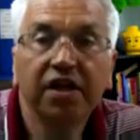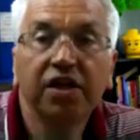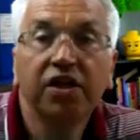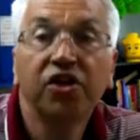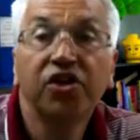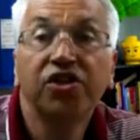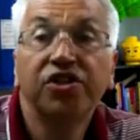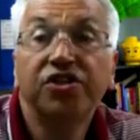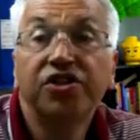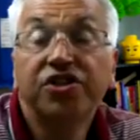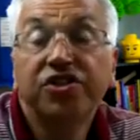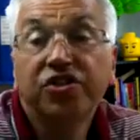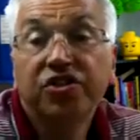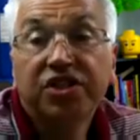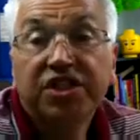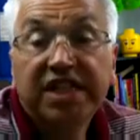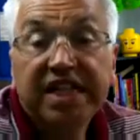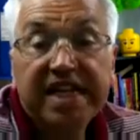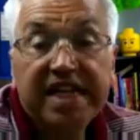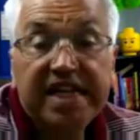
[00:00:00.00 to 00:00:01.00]
To
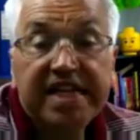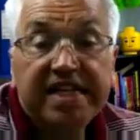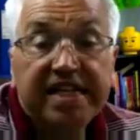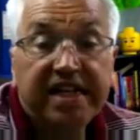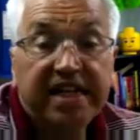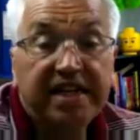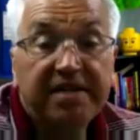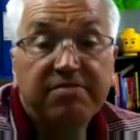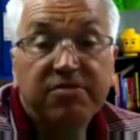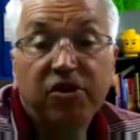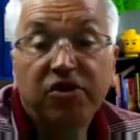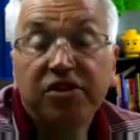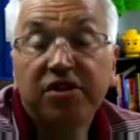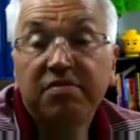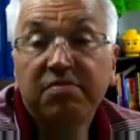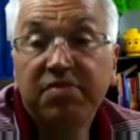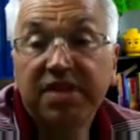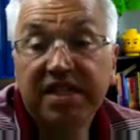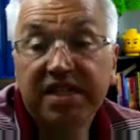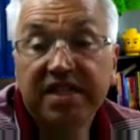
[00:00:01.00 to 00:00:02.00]
succeed in modern
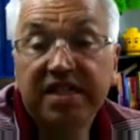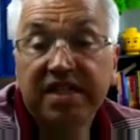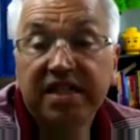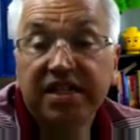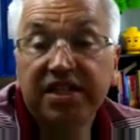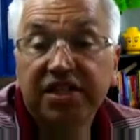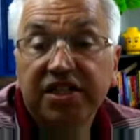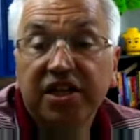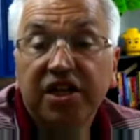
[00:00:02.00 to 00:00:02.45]
business,